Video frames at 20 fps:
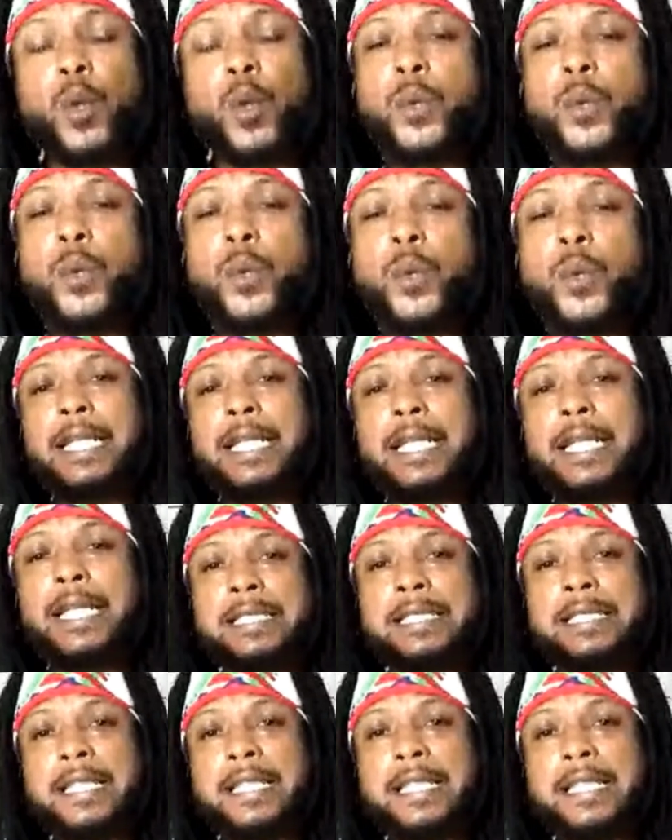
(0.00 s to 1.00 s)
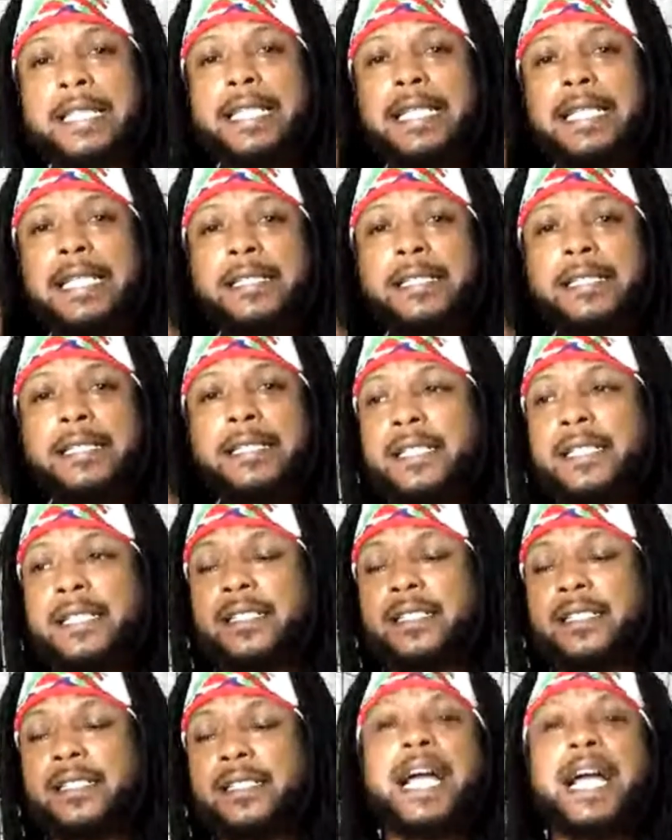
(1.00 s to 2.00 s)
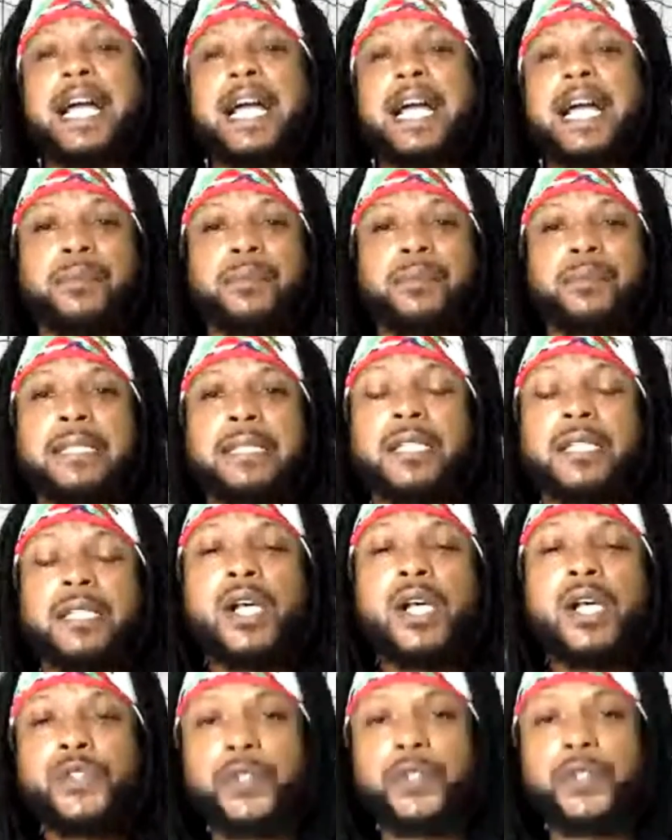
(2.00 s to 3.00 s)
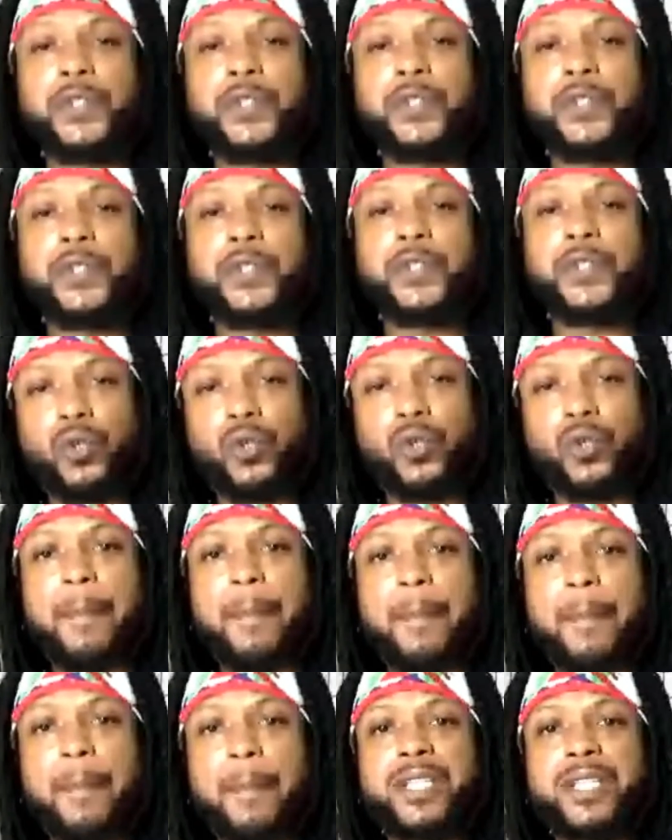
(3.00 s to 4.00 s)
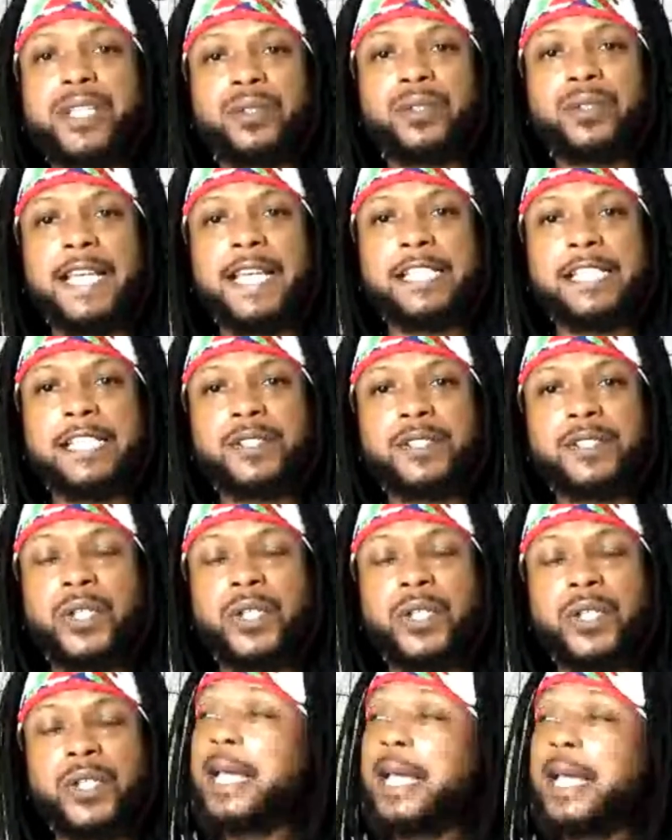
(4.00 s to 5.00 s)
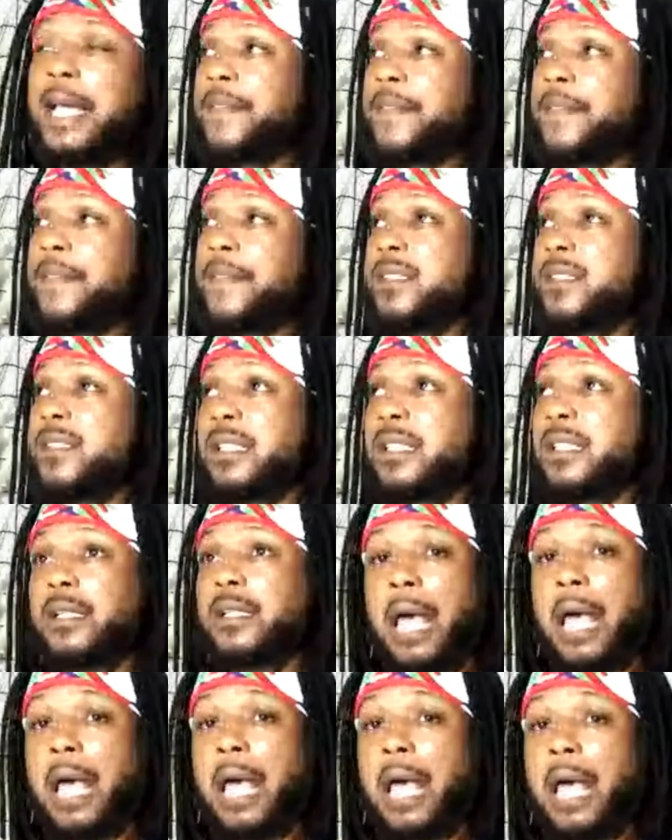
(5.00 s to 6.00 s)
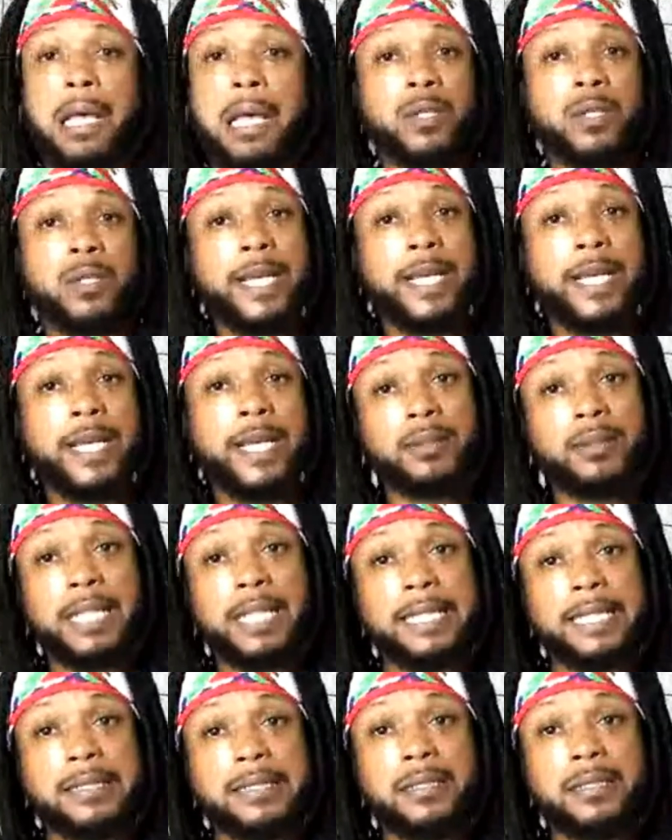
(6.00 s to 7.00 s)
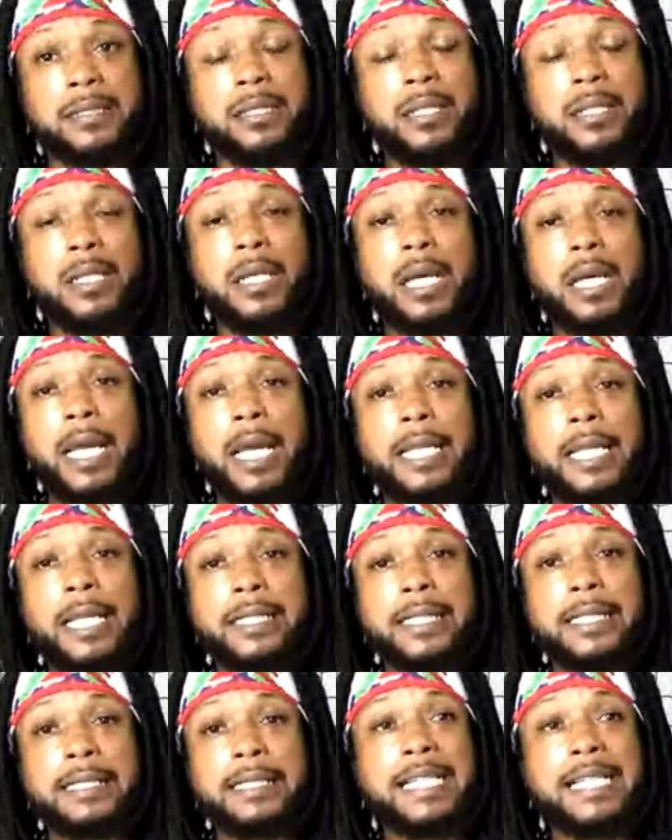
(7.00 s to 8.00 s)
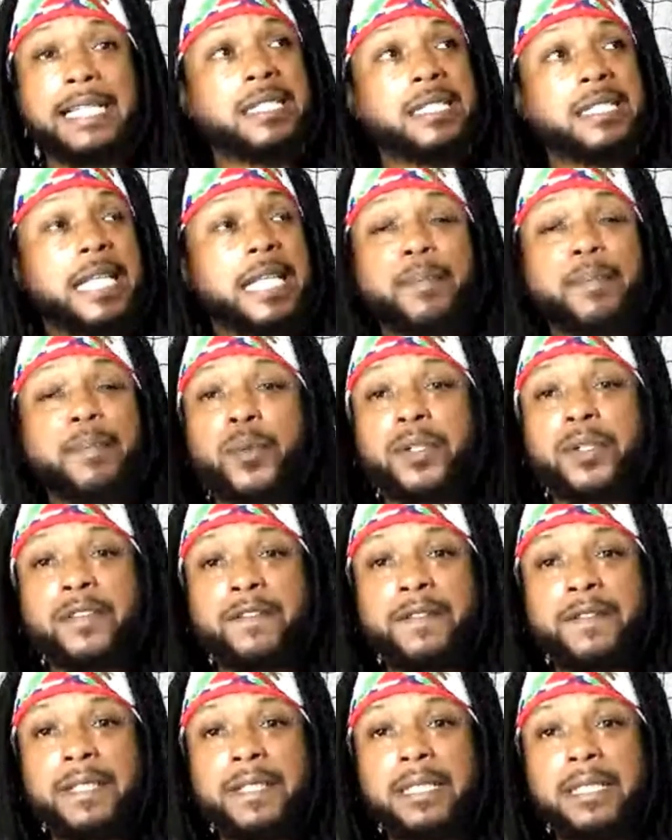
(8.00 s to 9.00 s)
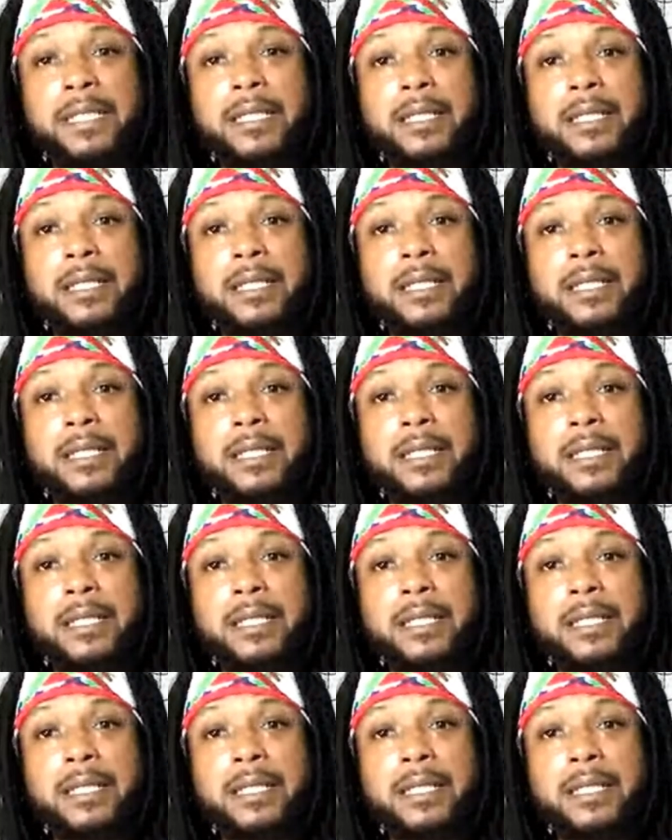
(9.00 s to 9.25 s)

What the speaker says: We're gonna need to see these lists of documents so that we can corroborate your tax return. And then you say, I don't have no license. And then they slap you with a fee.